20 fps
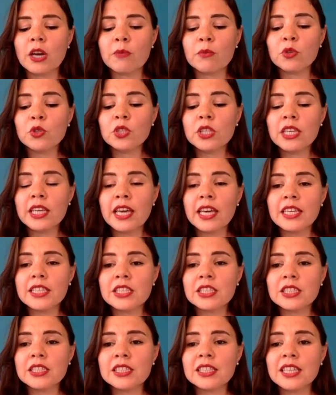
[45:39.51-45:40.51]

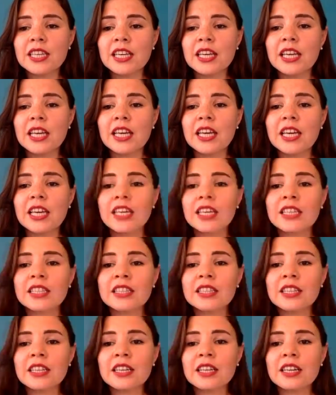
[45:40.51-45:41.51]
communication,
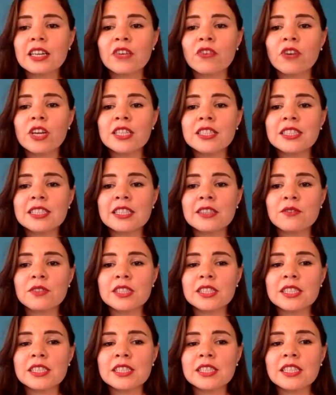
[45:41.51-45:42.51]
in
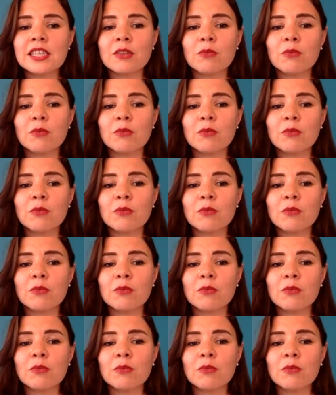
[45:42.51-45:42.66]
creativity.